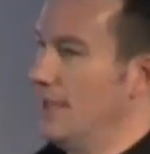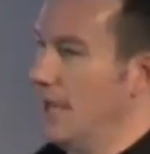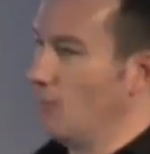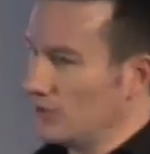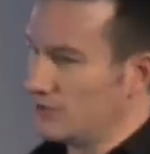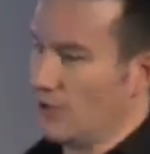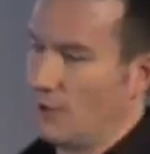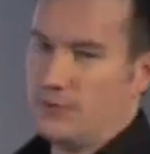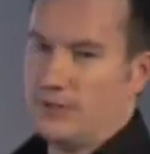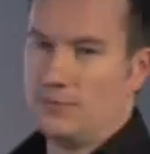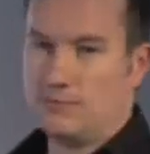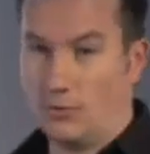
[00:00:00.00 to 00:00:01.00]
And what's stopping
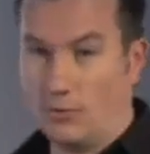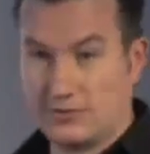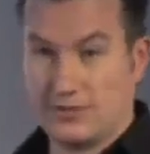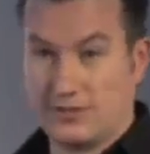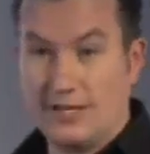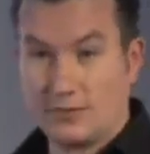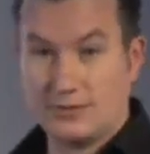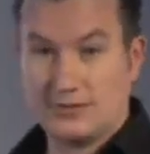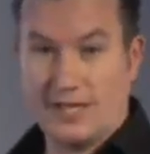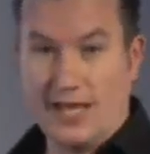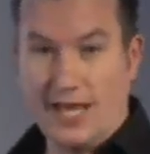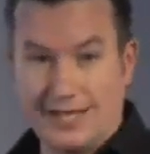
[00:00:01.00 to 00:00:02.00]
them, or what's a hindrance
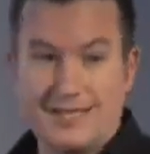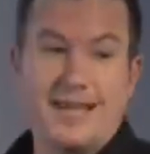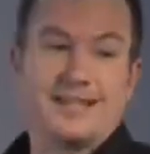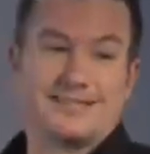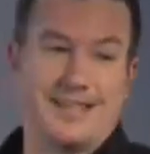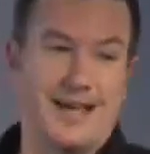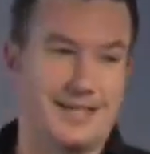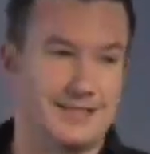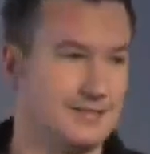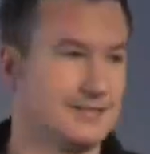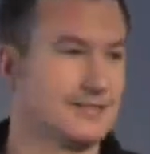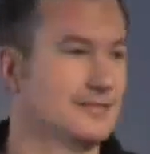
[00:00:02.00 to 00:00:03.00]
to that? Again, it's
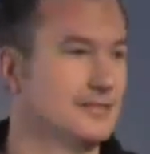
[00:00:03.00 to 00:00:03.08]
us.